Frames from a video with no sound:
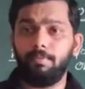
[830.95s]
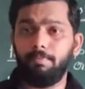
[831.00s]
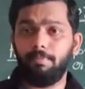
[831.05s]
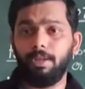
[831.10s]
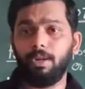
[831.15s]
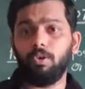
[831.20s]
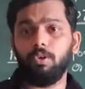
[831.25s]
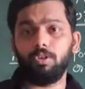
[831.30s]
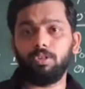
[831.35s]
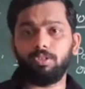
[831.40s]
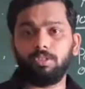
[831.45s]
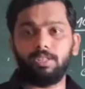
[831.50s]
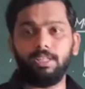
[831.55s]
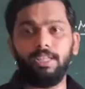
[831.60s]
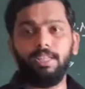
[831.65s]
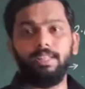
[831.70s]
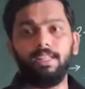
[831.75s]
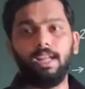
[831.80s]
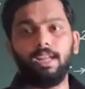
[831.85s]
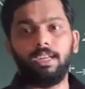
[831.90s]
may not
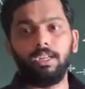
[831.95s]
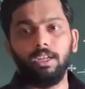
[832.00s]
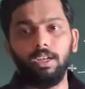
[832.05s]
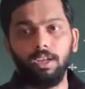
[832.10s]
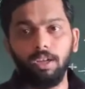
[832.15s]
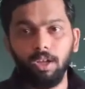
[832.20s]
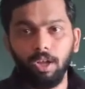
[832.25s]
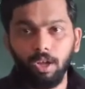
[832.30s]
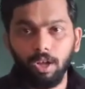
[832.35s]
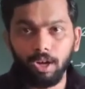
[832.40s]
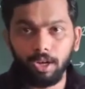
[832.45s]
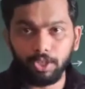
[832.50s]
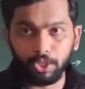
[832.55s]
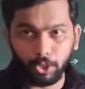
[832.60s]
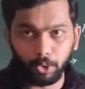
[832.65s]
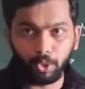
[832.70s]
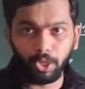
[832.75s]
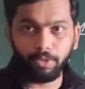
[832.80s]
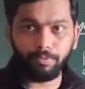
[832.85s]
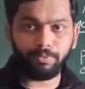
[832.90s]
see that
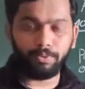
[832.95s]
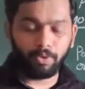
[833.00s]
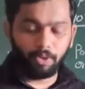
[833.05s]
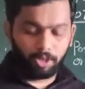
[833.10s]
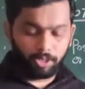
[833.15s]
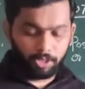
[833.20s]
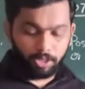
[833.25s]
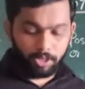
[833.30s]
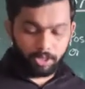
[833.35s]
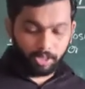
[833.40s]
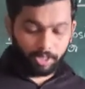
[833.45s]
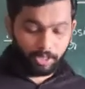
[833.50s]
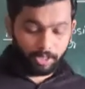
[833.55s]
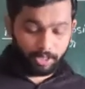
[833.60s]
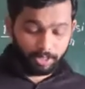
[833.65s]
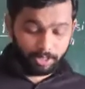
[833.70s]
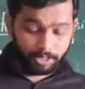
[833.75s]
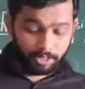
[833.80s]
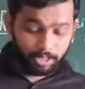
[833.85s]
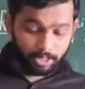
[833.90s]
tuning fork in
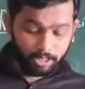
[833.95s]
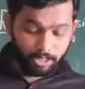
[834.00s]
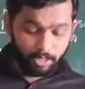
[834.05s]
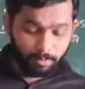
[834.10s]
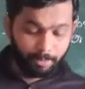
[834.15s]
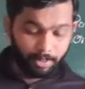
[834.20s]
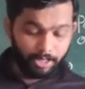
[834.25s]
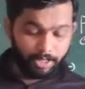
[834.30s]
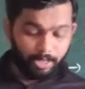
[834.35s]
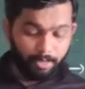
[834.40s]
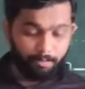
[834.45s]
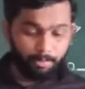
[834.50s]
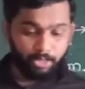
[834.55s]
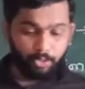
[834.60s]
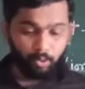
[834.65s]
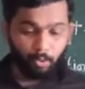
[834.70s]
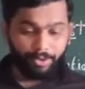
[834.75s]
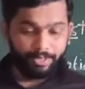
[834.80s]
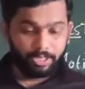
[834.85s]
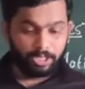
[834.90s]
this in page number
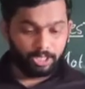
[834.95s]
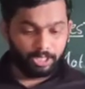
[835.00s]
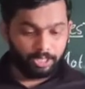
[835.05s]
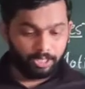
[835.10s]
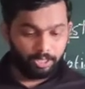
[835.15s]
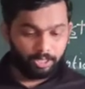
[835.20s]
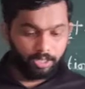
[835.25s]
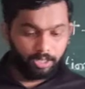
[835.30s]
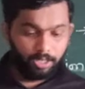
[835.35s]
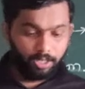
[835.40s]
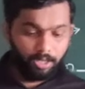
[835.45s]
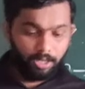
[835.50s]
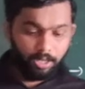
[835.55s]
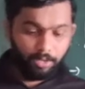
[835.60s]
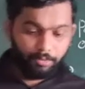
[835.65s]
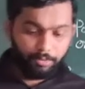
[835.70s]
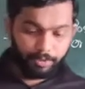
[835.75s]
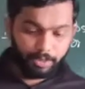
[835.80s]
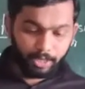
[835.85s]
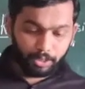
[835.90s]
20,
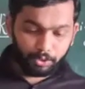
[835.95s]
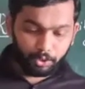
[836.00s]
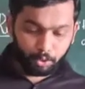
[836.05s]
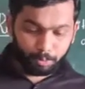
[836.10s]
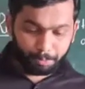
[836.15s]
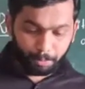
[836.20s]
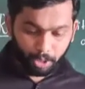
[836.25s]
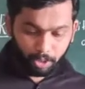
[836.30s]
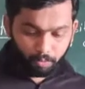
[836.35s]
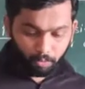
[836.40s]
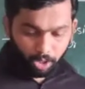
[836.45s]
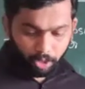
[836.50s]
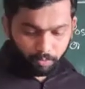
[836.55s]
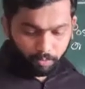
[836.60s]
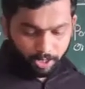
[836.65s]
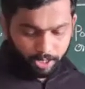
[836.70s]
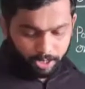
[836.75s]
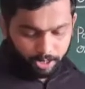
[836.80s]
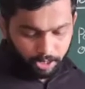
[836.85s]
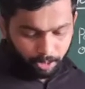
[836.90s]
figure
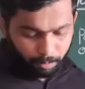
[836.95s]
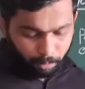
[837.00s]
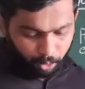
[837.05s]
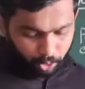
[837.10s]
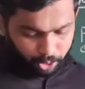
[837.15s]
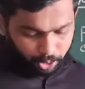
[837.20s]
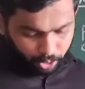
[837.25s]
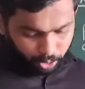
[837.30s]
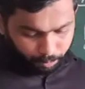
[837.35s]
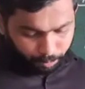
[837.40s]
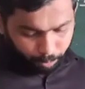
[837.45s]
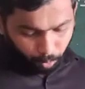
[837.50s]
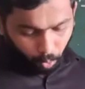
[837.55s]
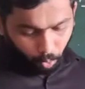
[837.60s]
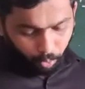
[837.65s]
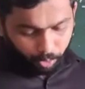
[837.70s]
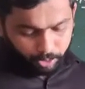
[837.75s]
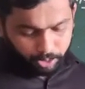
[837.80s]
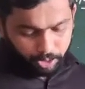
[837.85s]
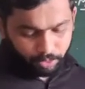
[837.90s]
2.11. The motion of
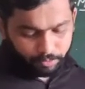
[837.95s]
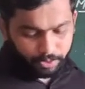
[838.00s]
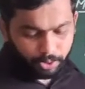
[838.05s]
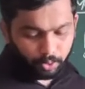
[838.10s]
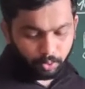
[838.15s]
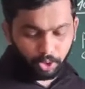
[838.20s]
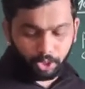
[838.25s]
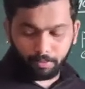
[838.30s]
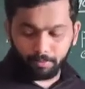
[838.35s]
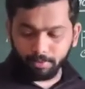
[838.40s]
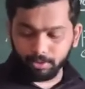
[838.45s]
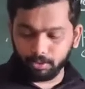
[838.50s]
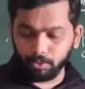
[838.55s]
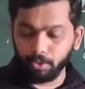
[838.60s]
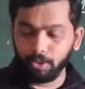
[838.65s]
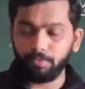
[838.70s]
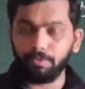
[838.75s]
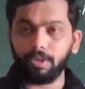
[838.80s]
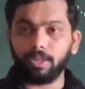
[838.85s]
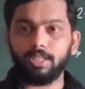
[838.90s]
arms of the tuning
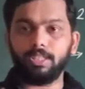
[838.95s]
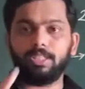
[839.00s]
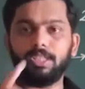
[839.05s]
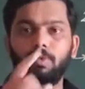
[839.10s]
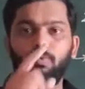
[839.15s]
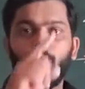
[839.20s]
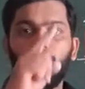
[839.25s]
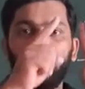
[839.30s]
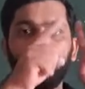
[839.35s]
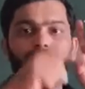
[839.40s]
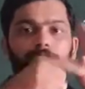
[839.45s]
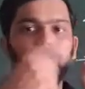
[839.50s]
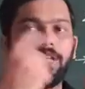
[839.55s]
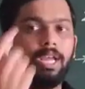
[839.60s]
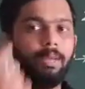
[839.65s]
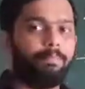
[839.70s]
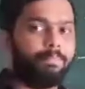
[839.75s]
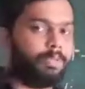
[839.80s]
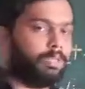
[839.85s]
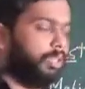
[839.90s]
fork is a Y
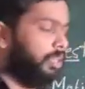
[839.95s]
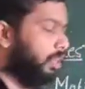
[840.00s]
shape.